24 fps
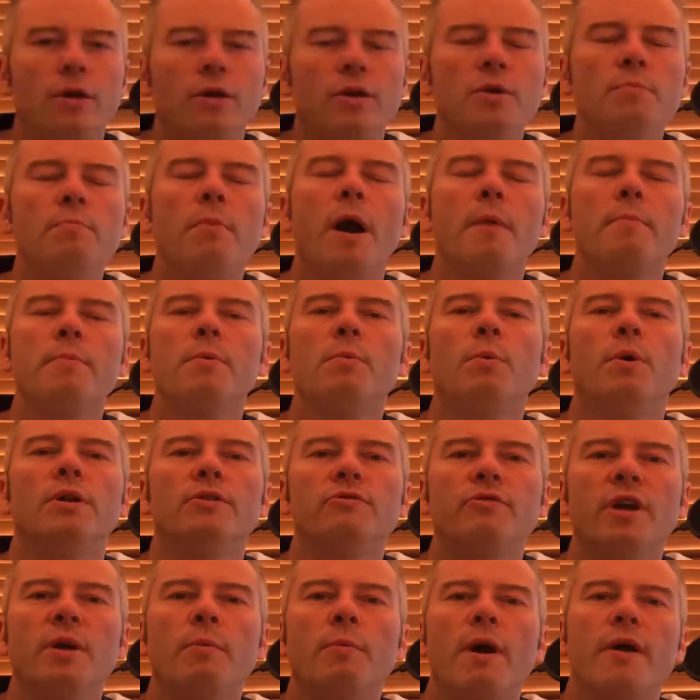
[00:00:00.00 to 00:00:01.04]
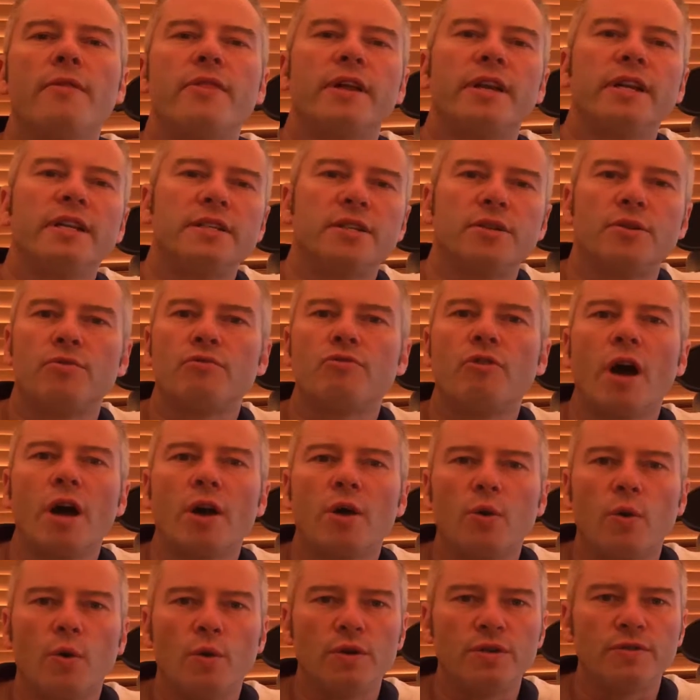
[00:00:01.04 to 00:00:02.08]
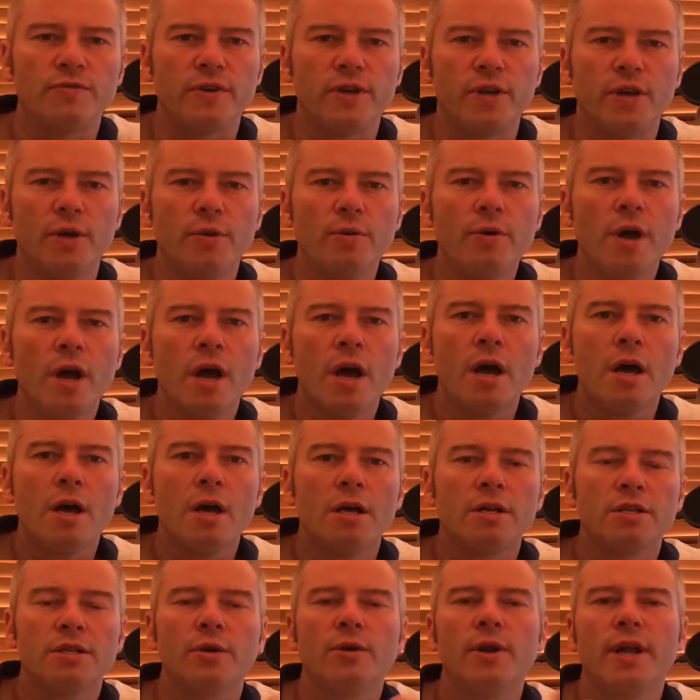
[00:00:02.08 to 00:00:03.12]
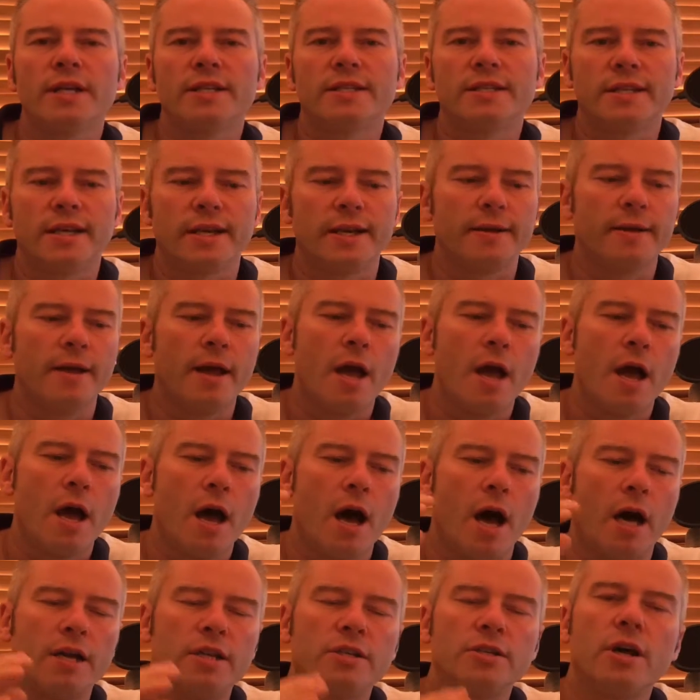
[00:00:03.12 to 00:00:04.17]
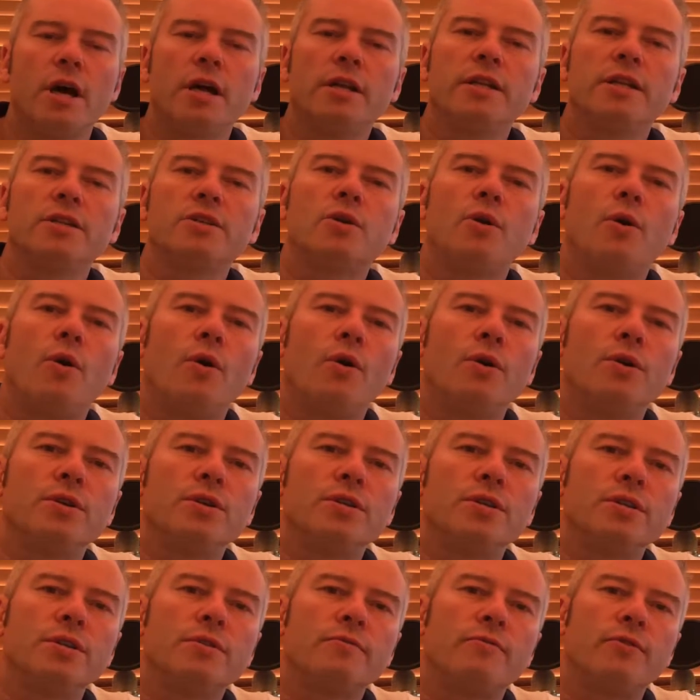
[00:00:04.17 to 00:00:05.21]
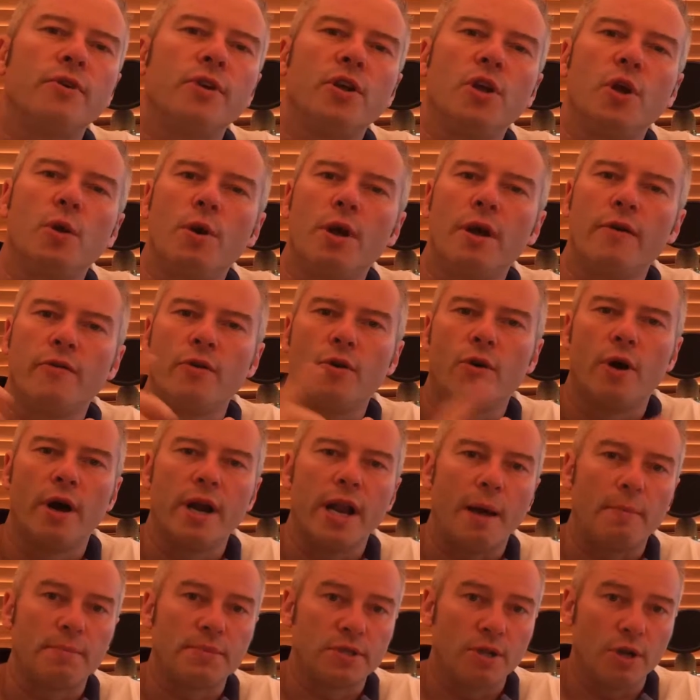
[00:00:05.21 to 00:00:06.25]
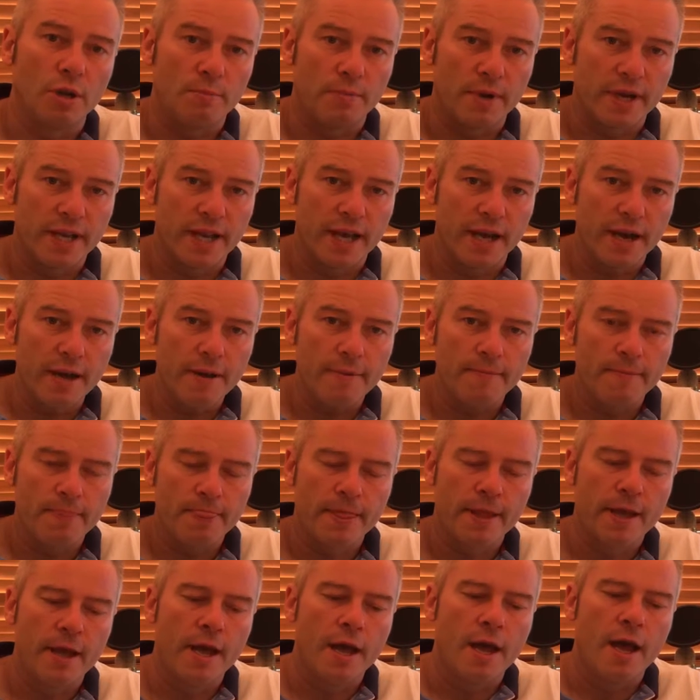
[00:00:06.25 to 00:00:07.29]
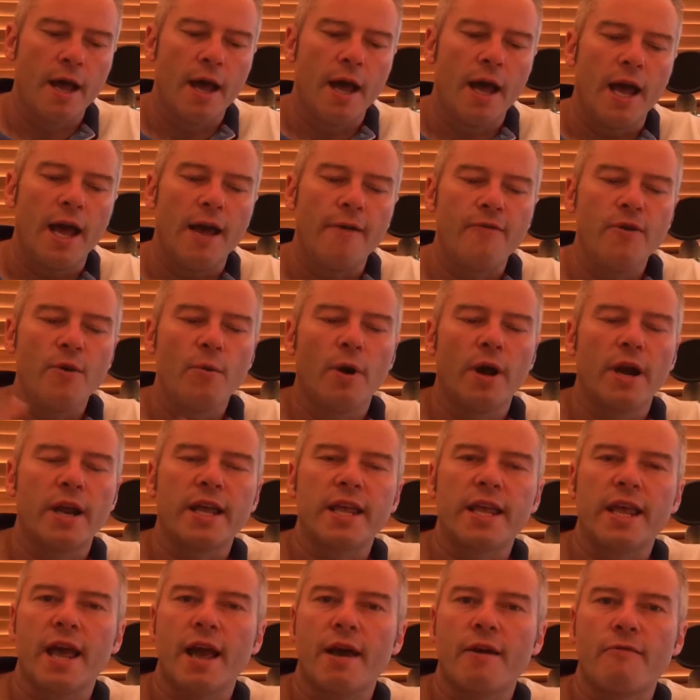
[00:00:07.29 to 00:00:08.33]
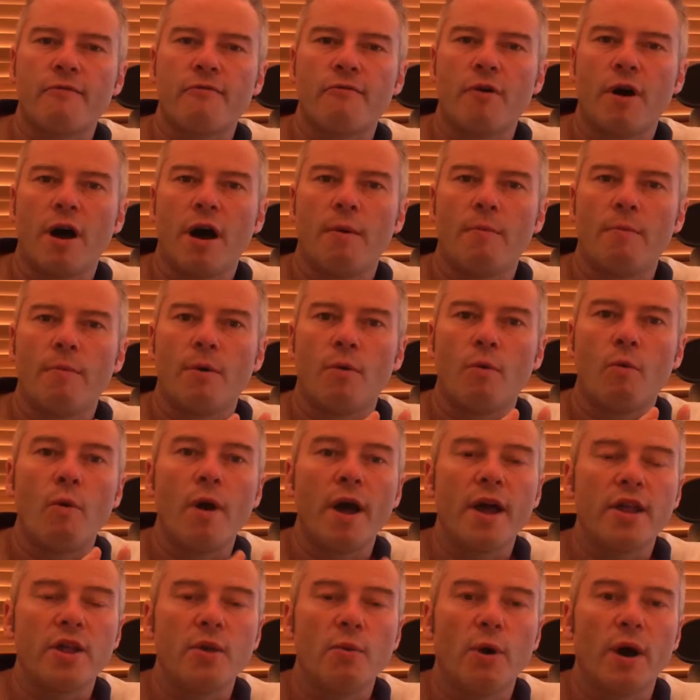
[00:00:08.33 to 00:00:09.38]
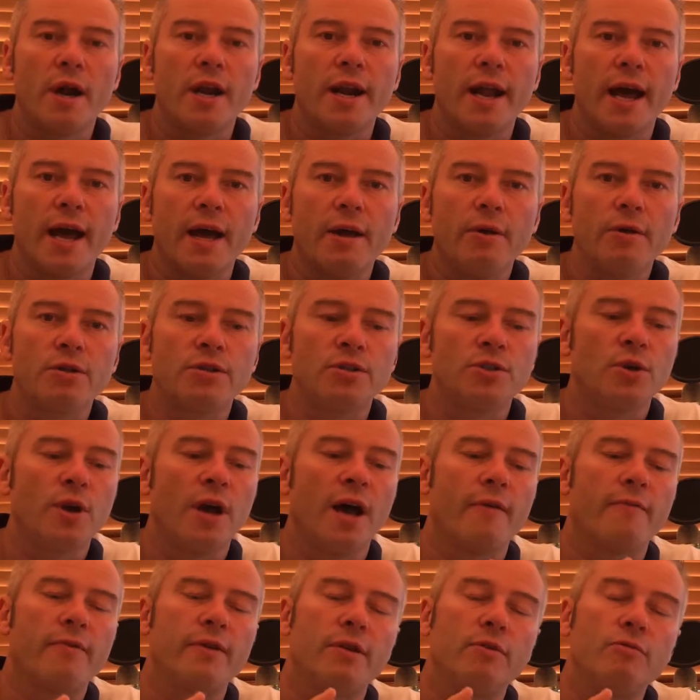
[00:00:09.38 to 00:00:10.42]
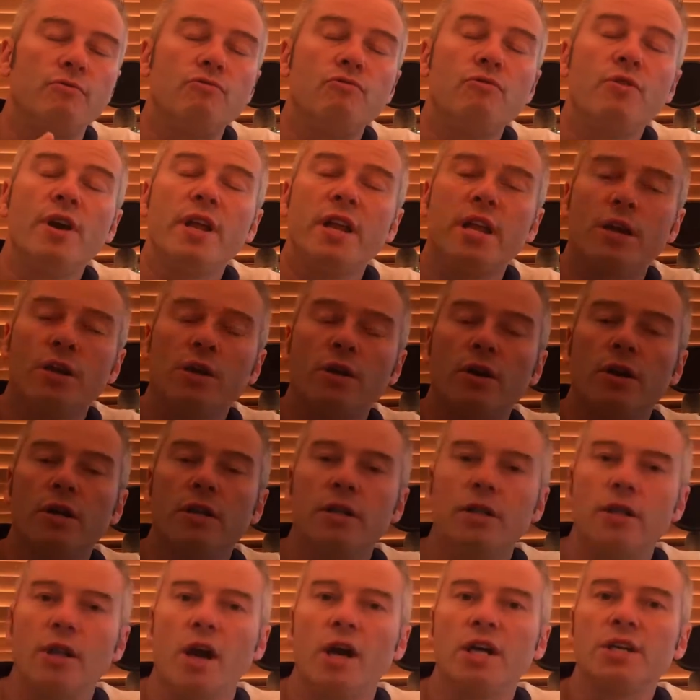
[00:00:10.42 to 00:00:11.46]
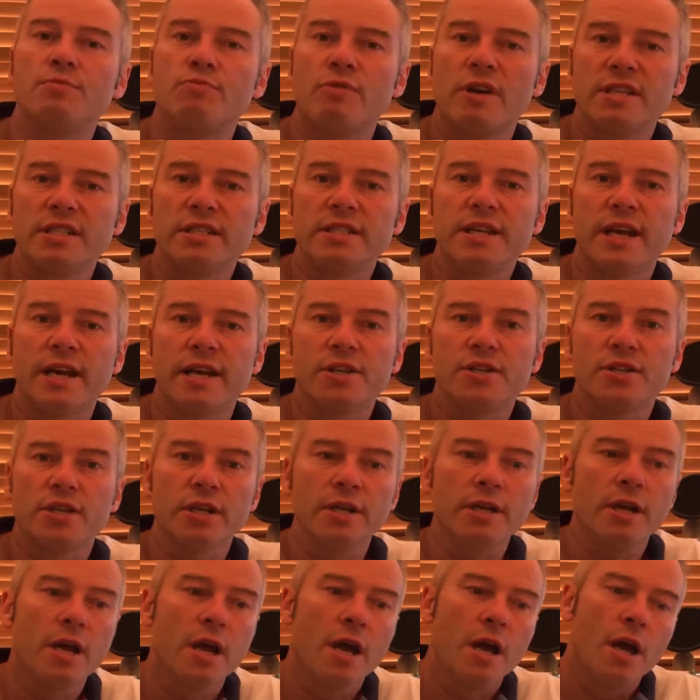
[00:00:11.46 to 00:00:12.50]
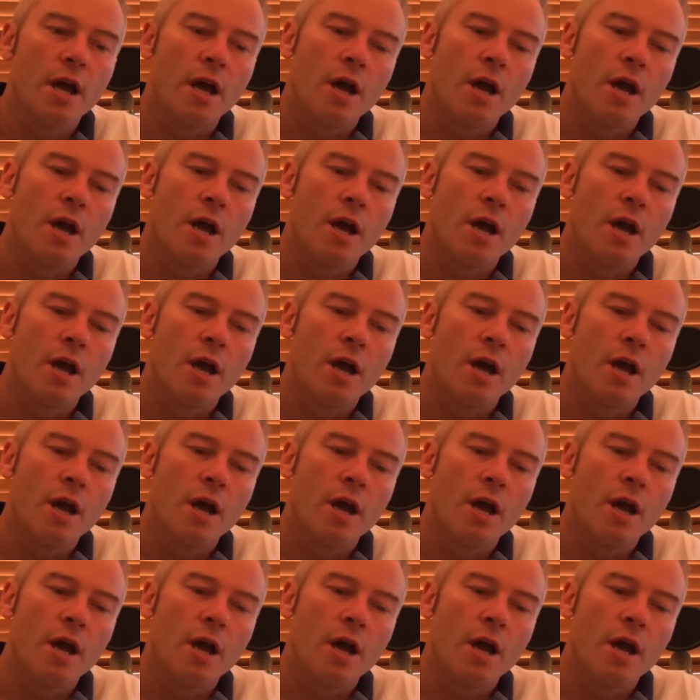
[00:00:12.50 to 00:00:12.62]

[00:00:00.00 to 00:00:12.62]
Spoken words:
You might be wondering whether this is the right course for you, so let's see. I designed this course for you if you're an absolute beginner. If you want to get from where you are now to having a really good, nice presentation